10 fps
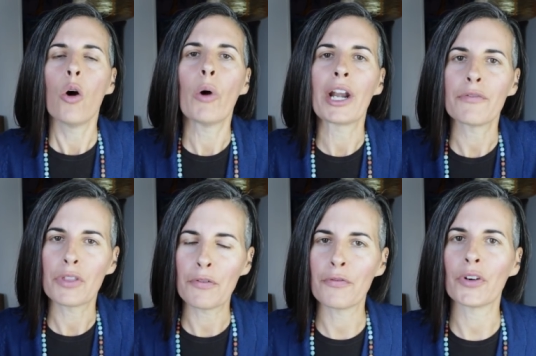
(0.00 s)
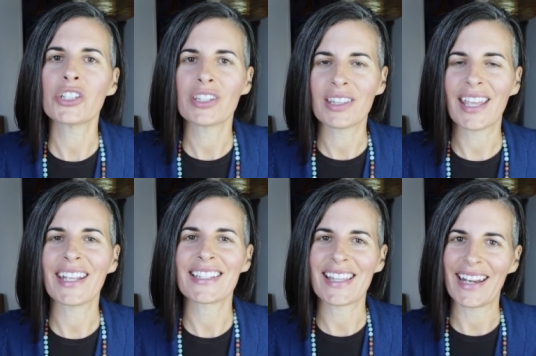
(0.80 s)
one of the first
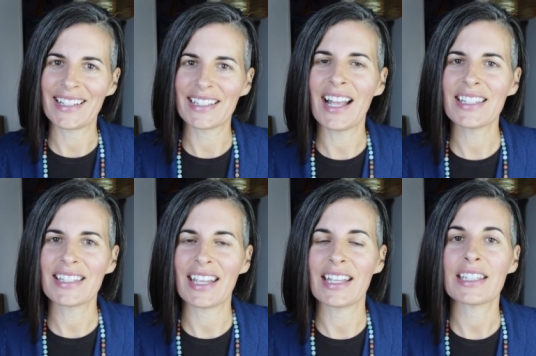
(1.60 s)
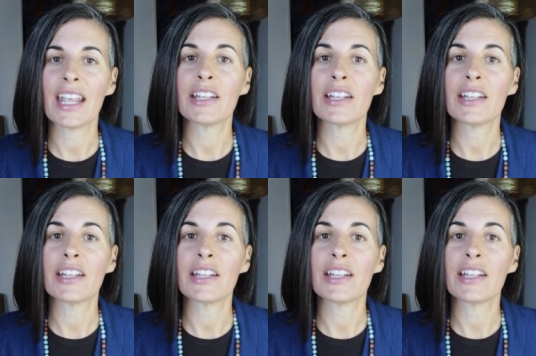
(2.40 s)
things that it does is